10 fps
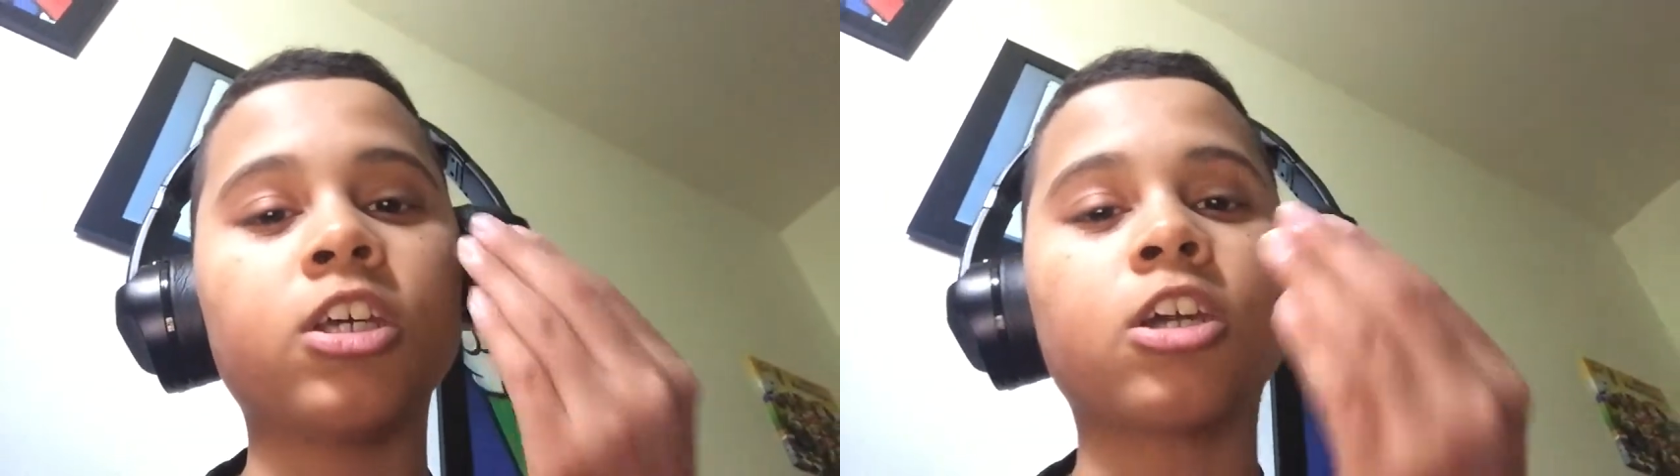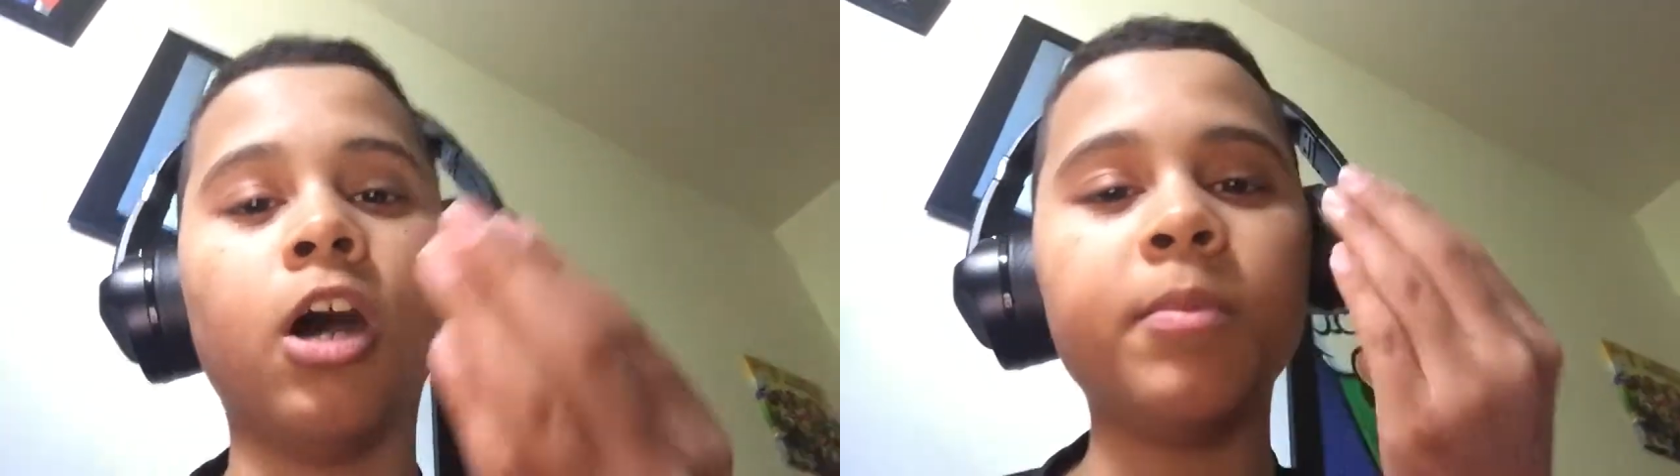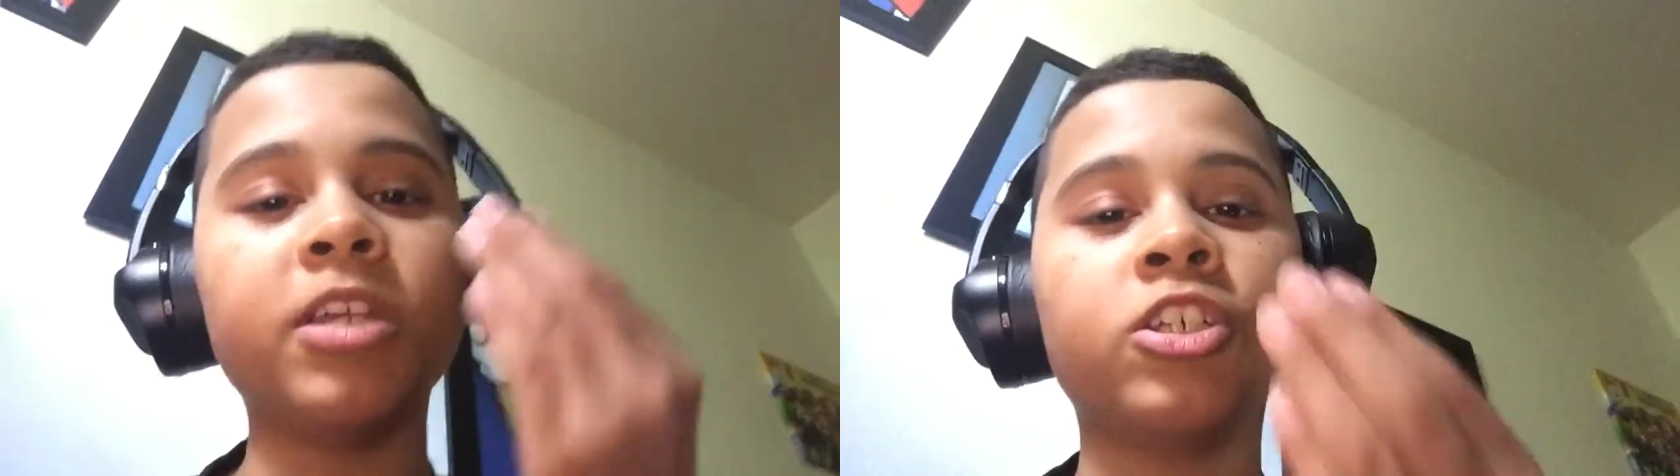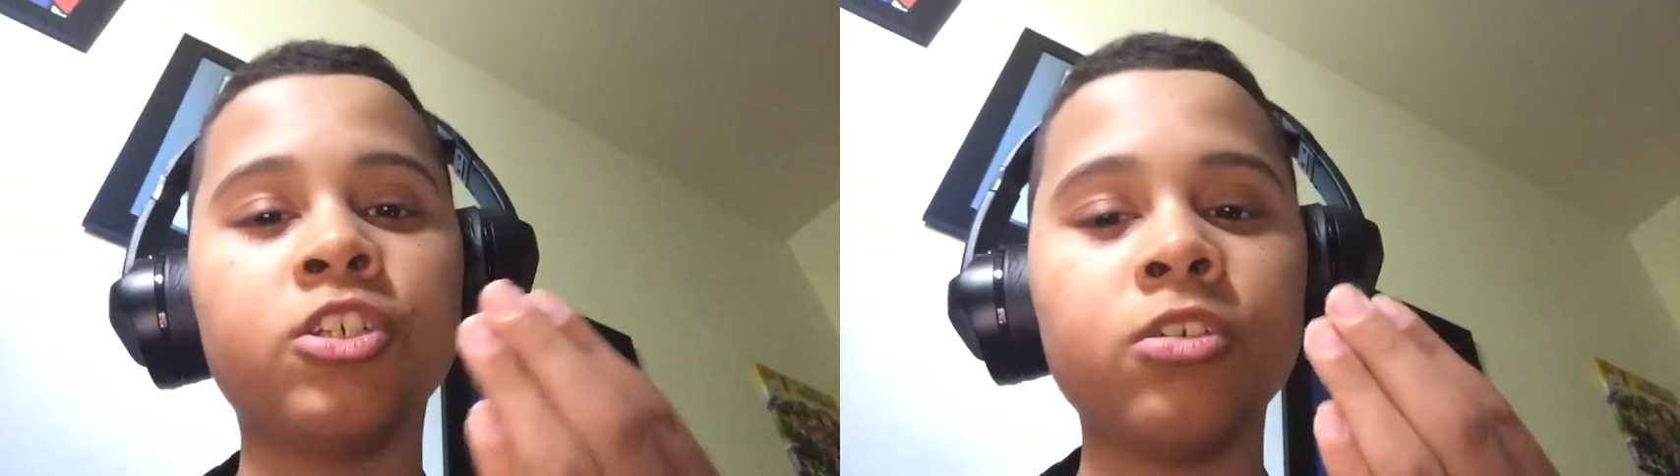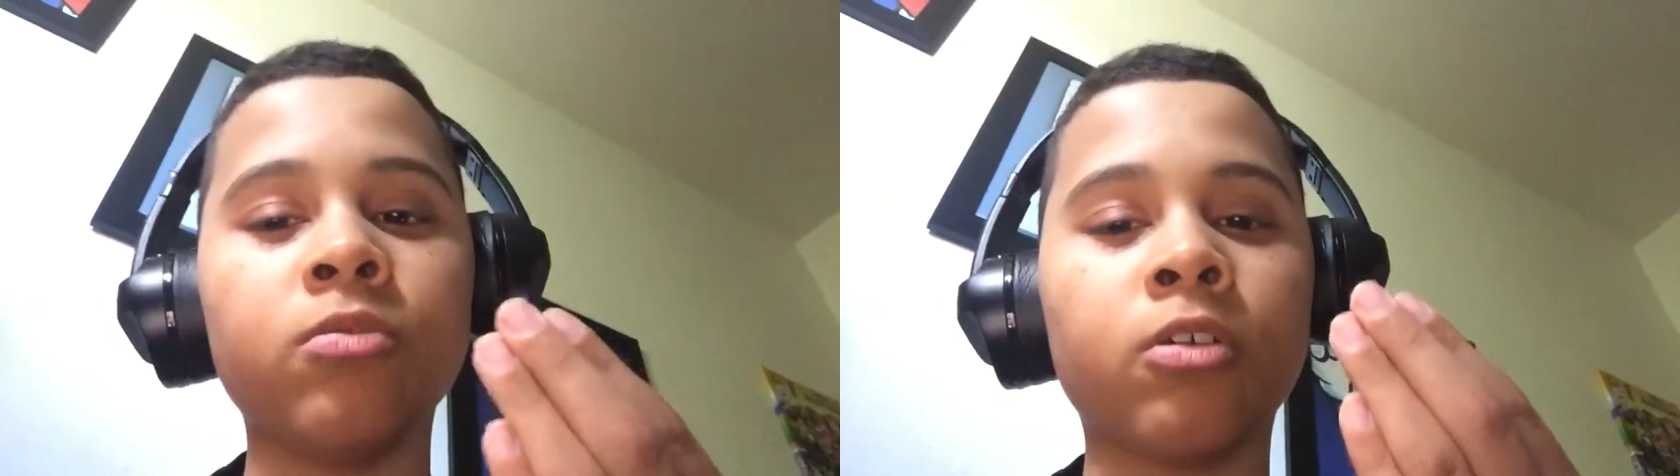coming
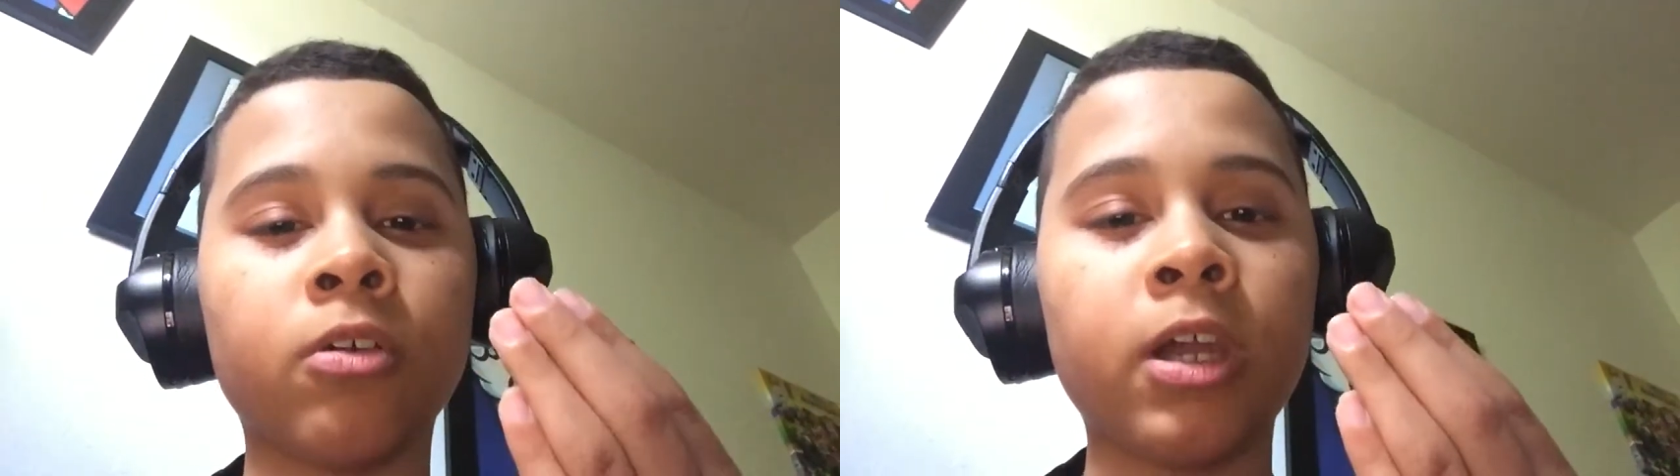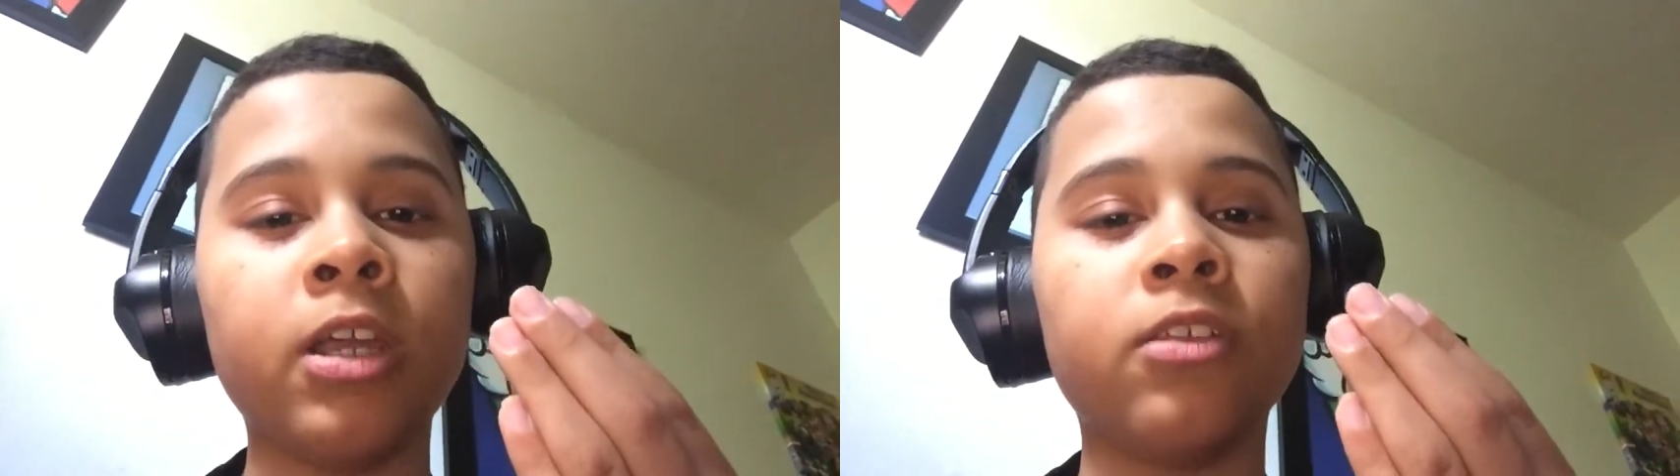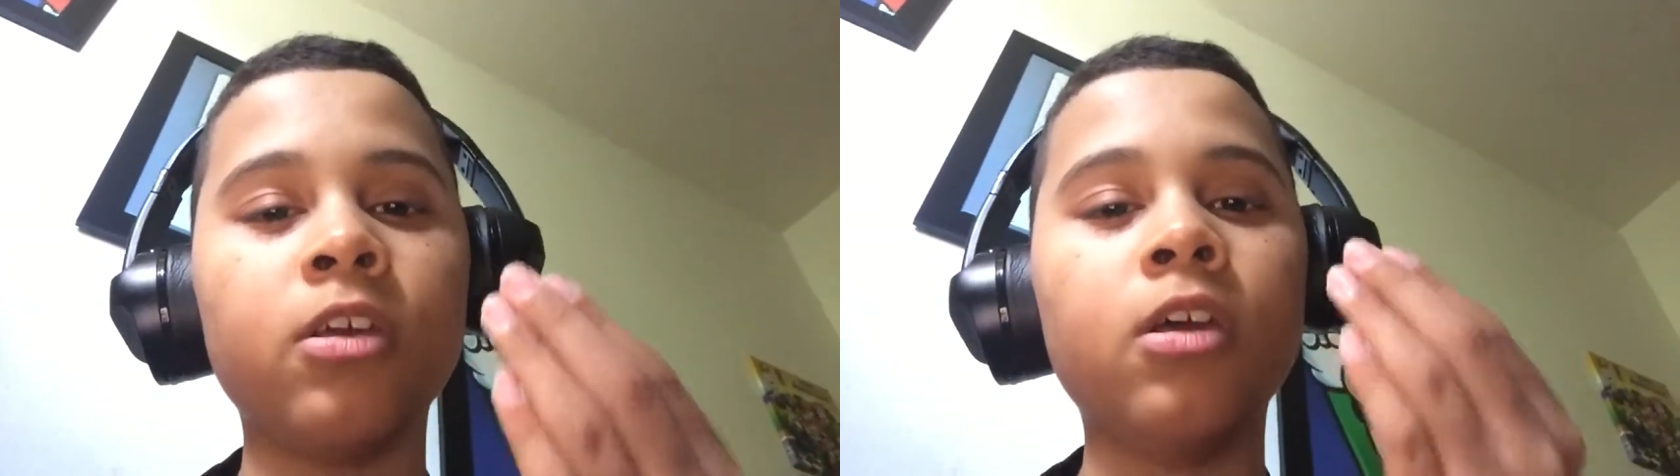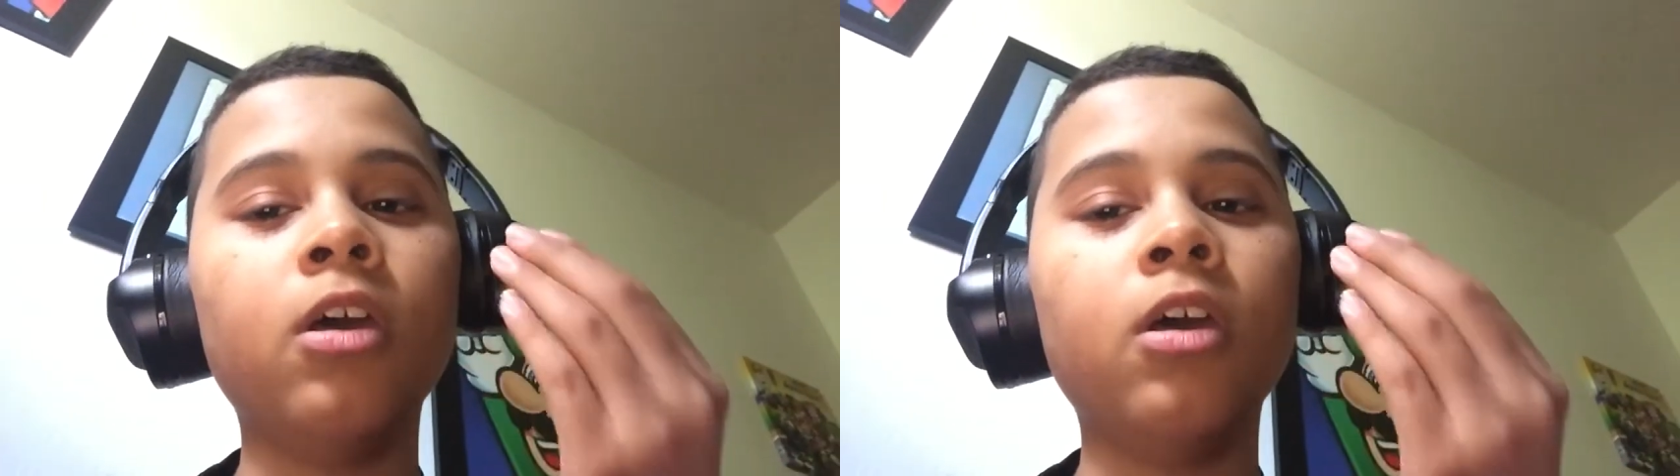soon, alright?